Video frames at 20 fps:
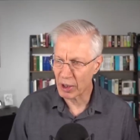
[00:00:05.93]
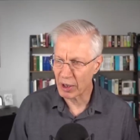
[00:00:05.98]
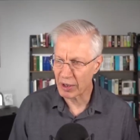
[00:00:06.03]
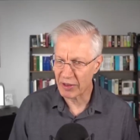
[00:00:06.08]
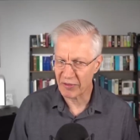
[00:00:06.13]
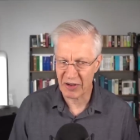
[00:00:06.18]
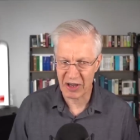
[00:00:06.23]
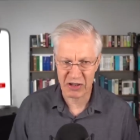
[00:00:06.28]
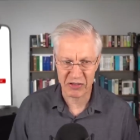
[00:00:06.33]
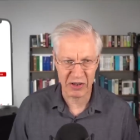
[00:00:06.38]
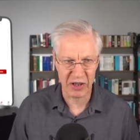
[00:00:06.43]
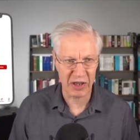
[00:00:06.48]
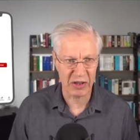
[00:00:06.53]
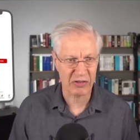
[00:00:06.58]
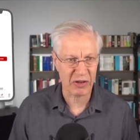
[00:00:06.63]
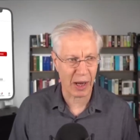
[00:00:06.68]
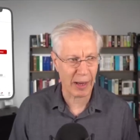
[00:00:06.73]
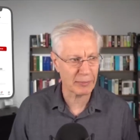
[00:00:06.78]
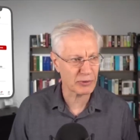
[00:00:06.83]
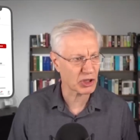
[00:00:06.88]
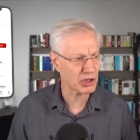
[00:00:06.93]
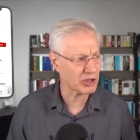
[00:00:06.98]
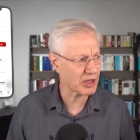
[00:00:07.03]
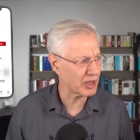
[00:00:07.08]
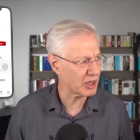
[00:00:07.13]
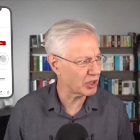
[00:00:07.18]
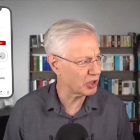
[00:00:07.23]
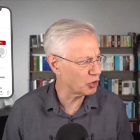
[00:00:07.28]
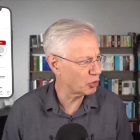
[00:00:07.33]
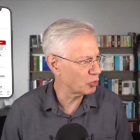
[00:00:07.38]
uh, the vaccines, I'm just
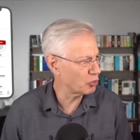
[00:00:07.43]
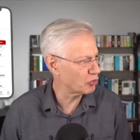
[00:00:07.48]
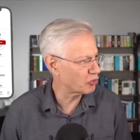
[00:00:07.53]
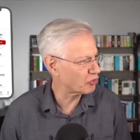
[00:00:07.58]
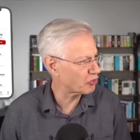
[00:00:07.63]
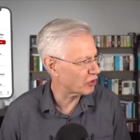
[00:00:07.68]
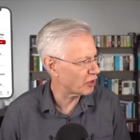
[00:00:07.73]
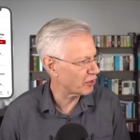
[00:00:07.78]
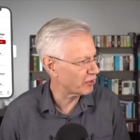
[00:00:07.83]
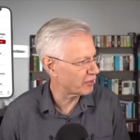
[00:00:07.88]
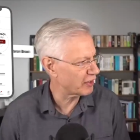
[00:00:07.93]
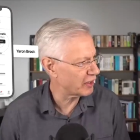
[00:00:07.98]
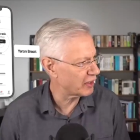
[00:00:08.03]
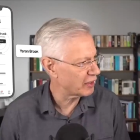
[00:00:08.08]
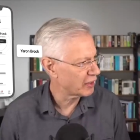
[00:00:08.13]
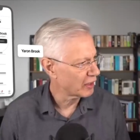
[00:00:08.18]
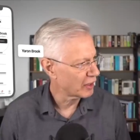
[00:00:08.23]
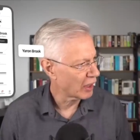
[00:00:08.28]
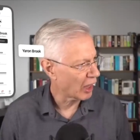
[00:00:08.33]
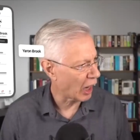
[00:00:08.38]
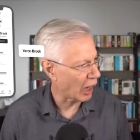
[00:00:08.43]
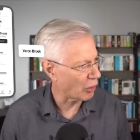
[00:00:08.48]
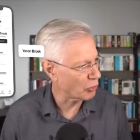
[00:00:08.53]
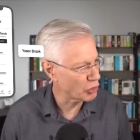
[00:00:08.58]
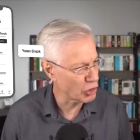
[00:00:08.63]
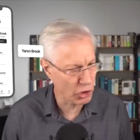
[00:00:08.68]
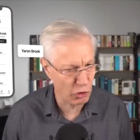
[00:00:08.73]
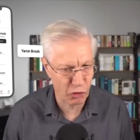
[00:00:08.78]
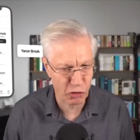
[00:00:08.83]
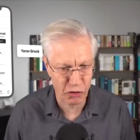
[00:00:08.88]
going to use the our
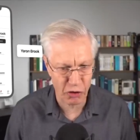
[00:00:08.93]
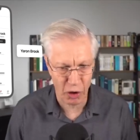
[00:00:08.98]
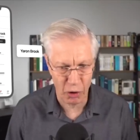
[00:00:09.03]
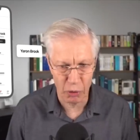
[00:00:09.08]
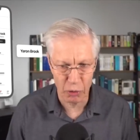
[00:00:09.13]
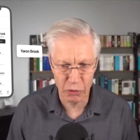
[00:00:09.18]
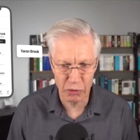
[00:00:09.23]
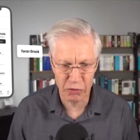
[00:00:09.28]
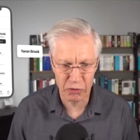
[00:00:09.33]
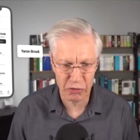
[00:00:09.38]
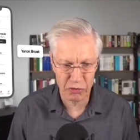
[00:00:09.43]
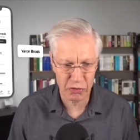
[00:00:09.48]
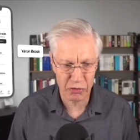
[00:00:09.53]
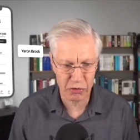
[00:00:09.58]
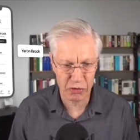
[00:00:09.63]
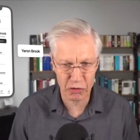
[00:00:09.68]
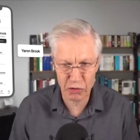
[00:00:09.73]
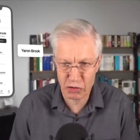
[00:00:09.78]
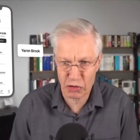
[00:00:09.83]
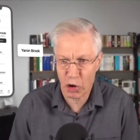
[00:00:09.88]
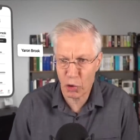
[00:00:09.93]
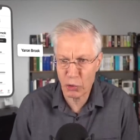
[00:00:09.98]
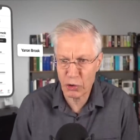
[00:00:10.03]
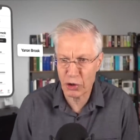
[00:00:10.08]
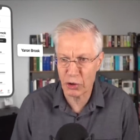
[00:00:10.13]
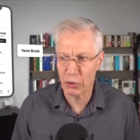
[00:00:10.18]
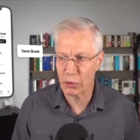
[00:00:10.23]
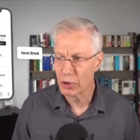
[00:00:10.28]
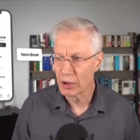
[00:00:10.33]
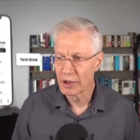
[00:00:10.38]
news shows to show
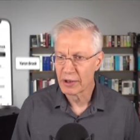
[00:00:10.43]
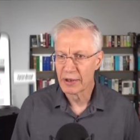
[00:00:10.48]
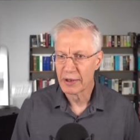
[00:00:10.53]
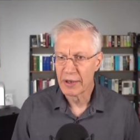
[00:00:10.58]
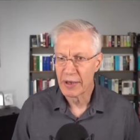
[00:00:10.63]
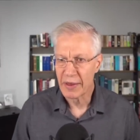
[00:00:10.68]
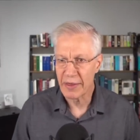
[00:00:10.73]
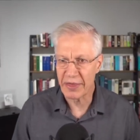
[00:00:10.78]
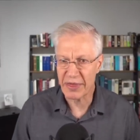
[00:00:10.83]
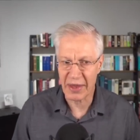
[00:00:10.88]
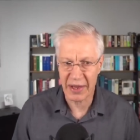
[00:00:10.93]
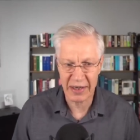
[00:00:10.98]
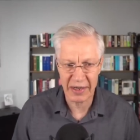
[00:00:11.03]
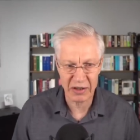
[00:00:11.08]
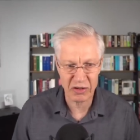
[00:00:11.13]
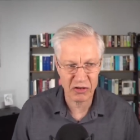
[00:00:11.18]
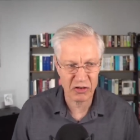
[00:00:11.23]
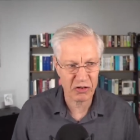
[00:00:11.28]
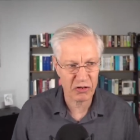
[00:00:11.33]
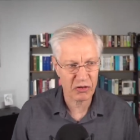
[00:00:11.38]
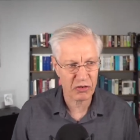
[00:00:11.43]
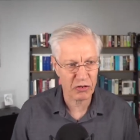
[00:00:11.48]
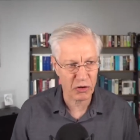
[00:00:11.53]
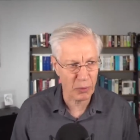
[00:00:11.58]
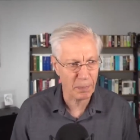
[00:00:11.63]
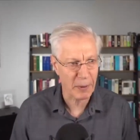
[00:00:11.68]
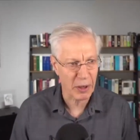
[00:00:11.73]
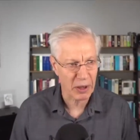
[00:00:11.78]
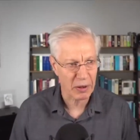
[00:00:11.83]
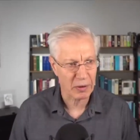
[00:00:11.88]
you that it's
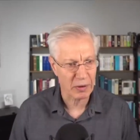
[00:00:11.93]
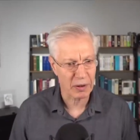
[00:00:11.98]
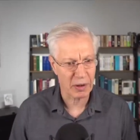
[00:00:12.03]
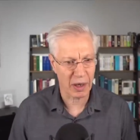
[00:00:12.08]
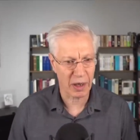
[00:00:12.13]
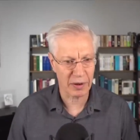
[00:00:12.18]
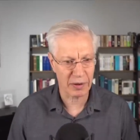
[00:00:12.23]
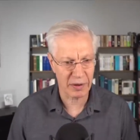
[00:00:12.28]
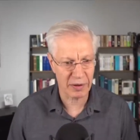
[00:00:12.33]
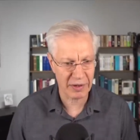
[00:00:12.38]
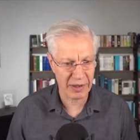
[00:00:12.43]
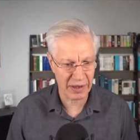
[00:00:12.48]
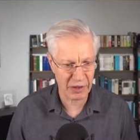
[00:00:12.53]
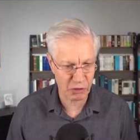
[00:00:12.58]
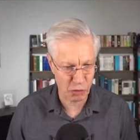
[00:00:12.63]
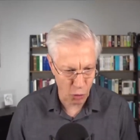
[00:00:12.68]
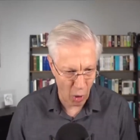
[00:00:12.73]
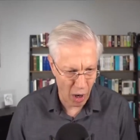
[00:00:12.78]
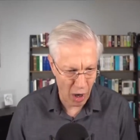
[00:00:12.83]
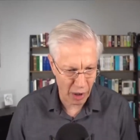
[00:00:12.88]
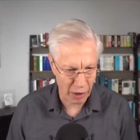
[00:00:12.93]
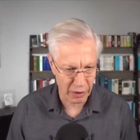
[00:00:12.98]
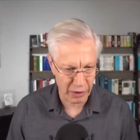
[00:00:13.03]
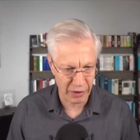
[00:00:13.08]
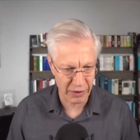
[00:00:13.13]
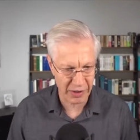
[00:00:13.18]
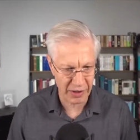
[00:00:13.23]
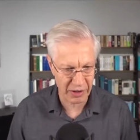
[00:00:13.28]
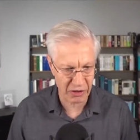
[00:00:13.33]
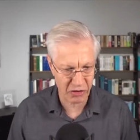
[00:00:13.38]
stupid, uh, that it's wrong,
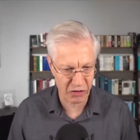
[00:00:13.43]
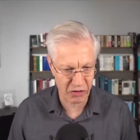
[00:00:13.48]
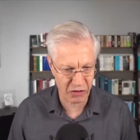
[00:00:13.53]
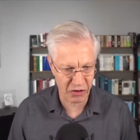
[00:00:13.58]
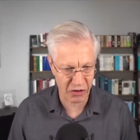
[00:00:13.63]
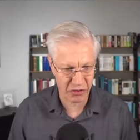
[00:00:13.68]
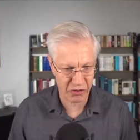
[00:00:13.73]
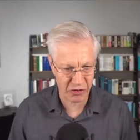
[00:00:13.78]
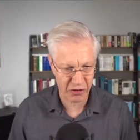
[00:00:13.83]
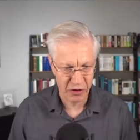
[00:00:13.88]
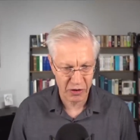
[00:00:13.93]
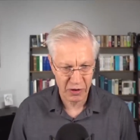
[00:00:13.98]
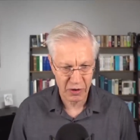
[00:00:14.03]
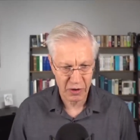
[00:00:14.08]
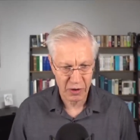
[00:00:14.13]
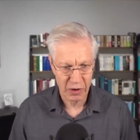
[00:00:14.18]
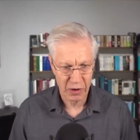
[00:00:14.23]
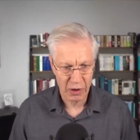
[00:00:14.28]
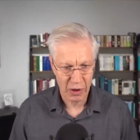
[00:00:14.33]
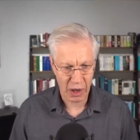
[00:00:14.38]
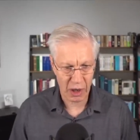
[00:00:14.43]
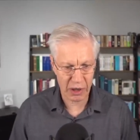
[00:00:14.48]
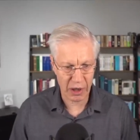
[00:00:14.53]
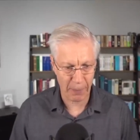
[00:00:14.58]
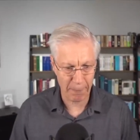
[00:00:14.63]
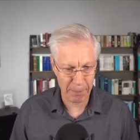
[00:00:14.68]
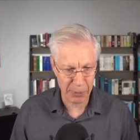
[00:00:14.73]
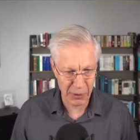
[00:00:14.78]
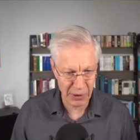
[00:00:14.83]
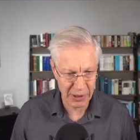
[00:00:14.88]
that it's just a
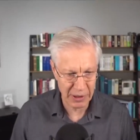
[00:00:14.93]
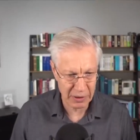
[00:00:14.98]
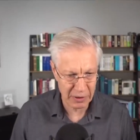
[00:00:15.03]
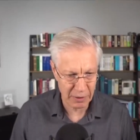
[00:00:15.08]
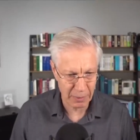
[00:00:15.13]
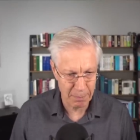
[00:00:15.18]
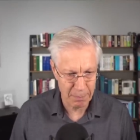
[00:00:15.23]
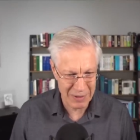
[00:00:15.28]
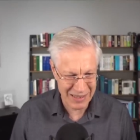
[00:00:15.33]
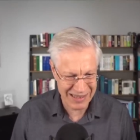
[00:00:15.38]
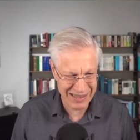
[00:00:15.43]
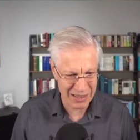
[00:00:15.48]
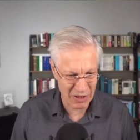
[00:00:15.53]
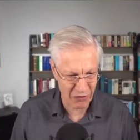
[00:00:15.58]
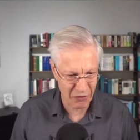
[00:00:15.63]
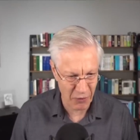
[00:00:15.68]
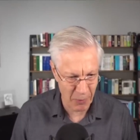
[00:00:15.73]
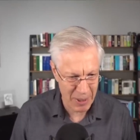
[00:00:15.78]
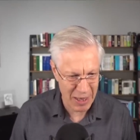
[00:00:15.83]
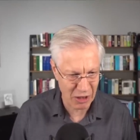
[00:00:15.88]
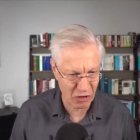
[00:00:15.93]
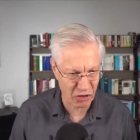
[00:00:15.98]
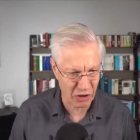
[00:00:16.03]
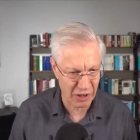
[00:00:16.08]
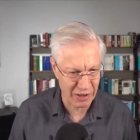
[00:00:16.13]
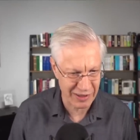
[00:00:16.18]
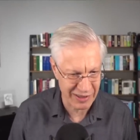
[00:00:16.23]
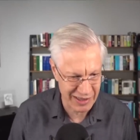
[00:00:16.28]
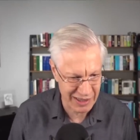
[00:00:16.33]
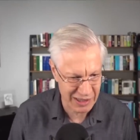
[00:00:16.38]
complete
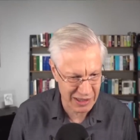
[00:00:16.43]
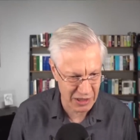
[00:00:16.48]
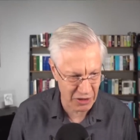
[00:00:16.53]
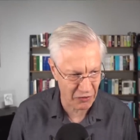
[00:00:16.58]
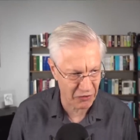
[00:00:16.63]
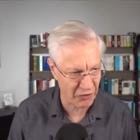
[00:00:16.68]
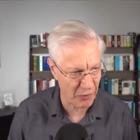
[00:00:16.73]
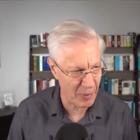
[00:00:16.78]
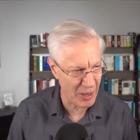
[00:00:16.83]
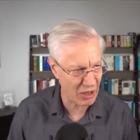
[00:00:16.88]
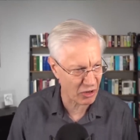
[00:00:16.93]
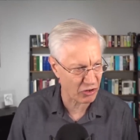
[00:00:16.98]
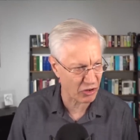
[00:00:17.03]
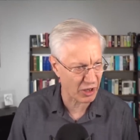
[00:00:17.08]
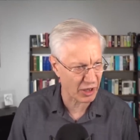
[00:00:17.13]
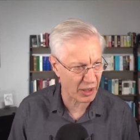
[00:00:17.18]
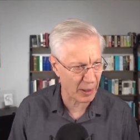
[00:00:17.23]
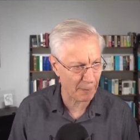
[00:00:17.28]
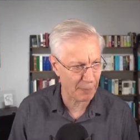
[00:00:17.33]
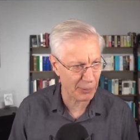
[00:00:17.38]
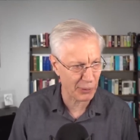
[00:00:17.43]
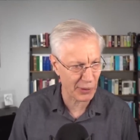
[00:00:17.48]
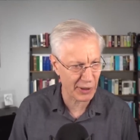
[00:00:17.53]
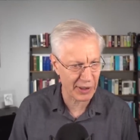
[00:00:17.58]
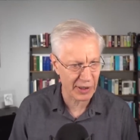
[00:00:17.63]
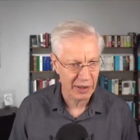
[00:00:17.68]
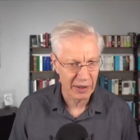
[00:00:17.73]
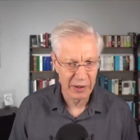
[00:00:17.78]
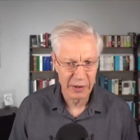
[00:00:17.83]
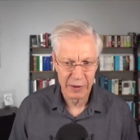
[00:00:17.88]
misinformation and disinformation, a
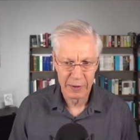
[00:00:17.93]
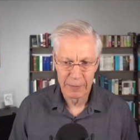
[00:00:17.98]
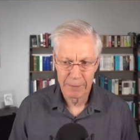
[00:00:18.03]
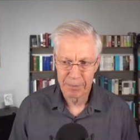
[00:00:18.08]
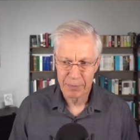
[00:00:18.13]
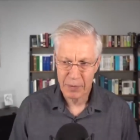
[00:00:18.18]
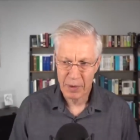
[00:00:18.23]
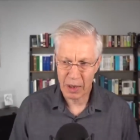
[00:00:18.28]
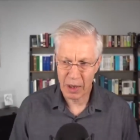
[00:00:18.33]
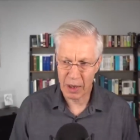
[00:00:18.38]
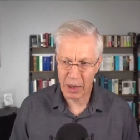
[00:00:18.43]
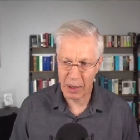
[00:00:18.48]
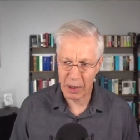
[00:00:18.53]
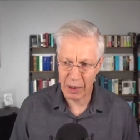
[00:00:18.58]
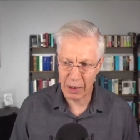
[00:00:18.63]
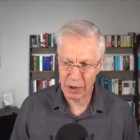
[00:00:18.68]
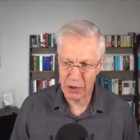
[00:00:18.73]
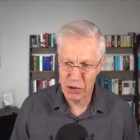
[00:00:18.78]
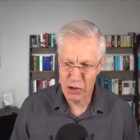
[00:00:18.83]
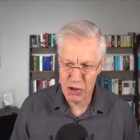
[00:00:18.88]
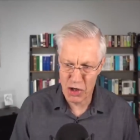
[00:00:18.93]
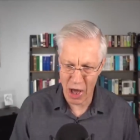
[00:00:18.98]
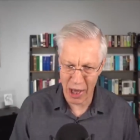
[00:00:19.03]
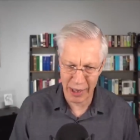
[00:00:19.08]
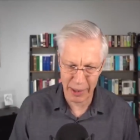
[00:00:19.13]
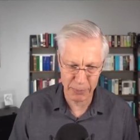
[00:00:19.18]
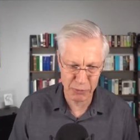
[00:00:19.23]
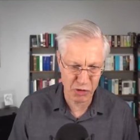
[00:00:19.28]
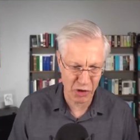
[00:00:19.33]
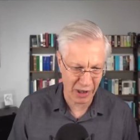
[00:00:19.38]
complete uh,
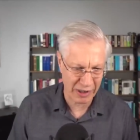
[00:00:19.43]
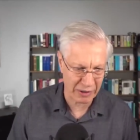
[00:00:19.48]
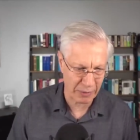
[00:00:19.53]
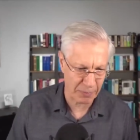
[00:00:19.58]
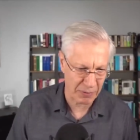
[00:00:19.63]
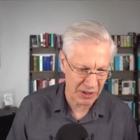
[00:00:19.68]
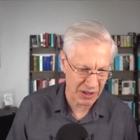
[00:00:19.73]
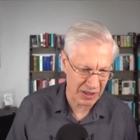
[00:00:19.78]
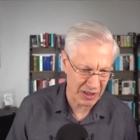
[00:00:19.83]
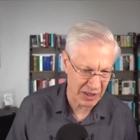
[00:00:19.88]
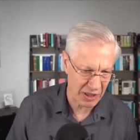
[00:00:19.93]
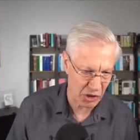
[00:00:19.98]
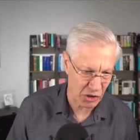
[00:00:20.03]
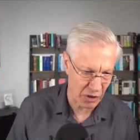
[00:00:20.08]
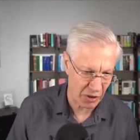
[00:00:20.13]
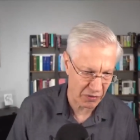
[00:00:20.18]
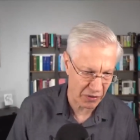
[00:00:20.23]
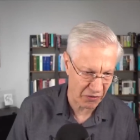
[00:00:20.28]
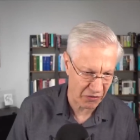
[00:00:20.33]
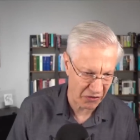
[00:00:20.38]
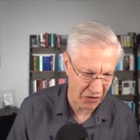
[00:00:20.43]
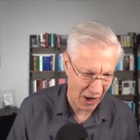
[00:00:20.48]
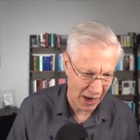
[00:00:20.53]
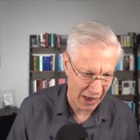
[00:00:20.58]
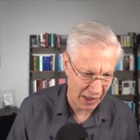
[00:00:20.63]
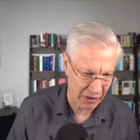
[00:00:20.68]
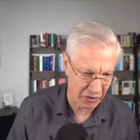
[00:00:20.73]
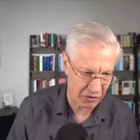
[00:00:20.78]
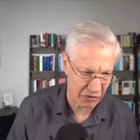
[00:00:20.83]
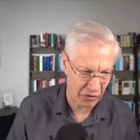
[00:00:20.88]
non-objective presentation of the
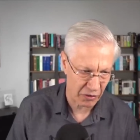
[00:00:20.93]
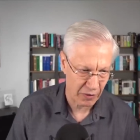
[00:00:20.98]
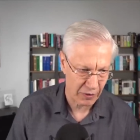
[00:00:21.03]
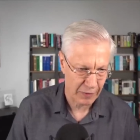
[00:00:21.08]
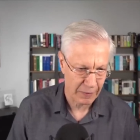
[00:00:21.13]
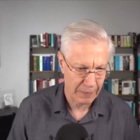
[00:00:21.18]
facts.